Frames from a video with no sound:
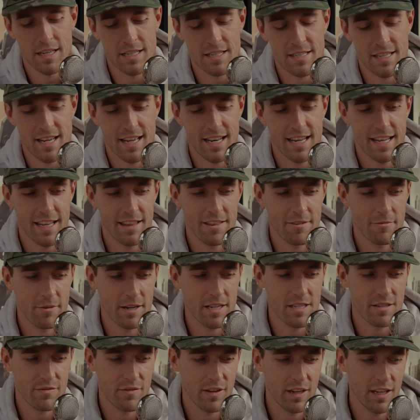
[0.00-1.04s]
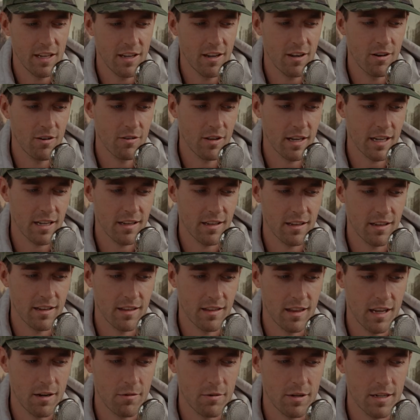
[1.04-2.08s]
I said in the race video, like,
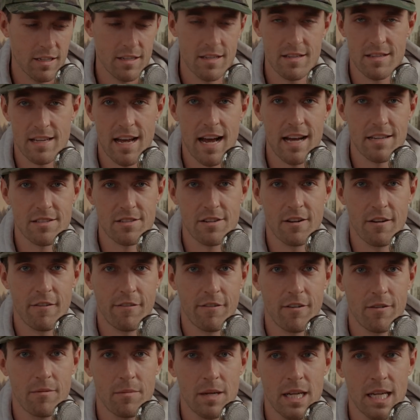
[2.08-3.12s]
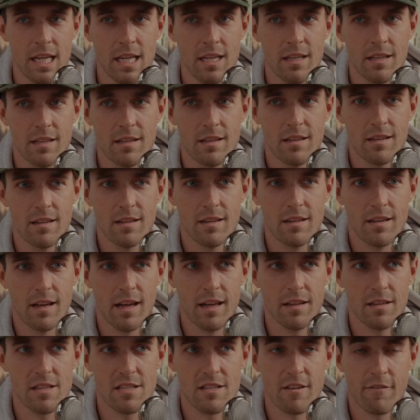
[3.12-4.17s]
they were a disaster for me,
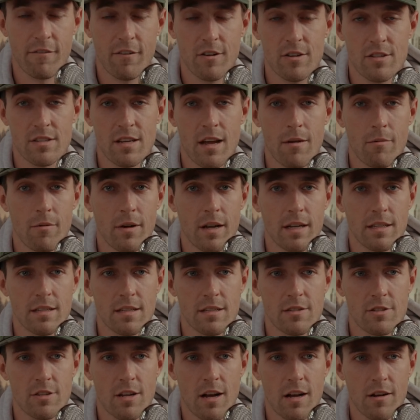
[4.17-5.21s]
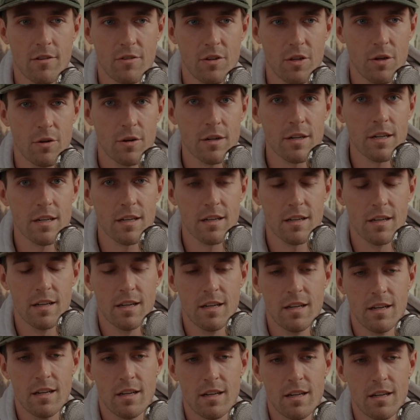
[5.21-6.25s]
at least the first time when I did Chicago, New York.
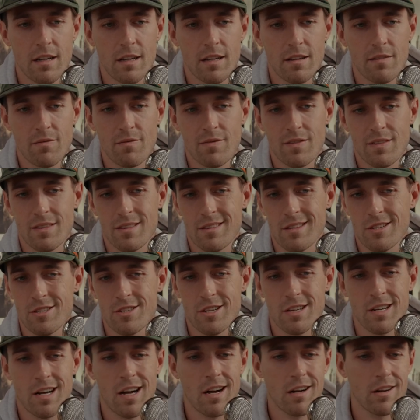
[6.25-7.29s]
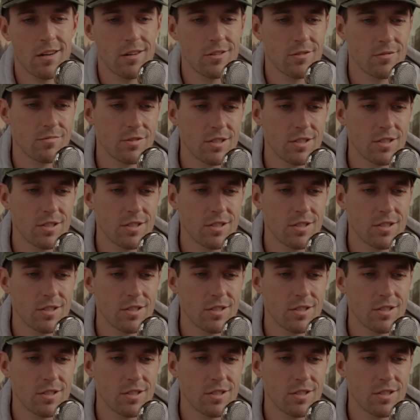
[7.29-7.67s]
The Chicago